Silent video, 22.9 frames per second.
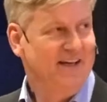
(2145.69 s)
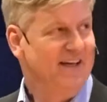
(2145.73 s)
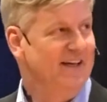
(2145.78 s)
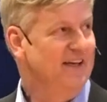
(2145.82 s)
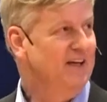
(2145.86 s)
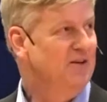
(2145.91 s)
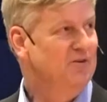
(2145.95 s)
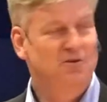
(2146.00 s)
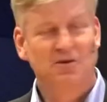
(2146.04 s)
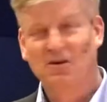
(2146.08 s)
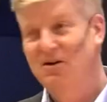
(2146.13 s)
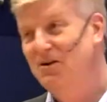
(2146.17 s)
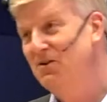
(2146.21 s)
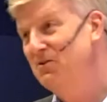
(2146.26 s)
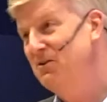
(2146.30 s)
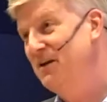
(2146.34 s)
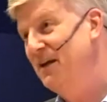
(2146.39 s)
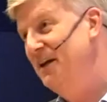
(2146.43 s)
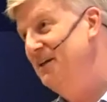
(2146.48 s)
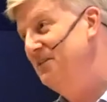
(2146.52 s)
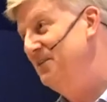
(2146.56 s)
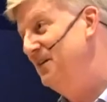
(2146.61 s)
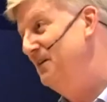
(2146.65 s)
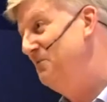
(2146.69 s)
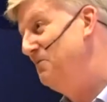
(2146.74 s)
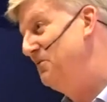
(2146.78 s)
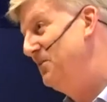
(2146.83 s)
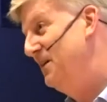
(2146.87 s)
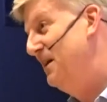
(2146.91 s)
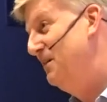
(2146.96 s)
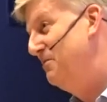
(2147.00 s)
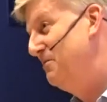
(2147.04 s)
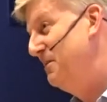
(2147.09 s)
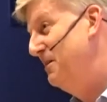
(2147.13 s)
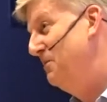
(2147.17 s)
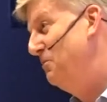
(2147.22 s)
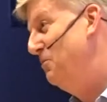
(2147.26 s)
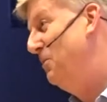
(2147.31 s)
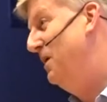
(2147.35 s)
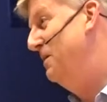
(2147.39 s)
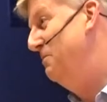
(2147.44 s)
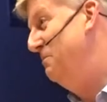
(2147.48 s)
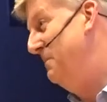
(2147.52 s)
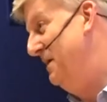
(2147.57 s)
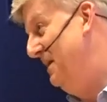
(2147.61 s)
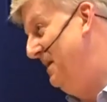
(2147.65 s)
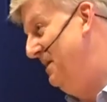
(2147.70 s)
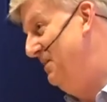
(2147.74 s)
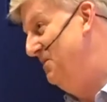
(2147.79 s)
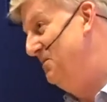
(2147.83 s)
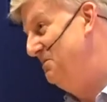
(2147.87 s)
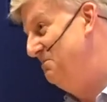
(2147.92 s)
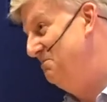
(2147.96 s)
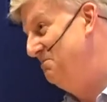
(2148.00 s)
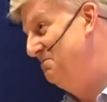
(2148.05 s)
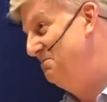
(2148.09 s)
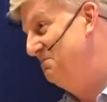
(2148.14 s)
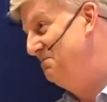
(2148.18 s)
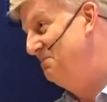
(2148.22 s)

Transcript: he could locate himself in one minute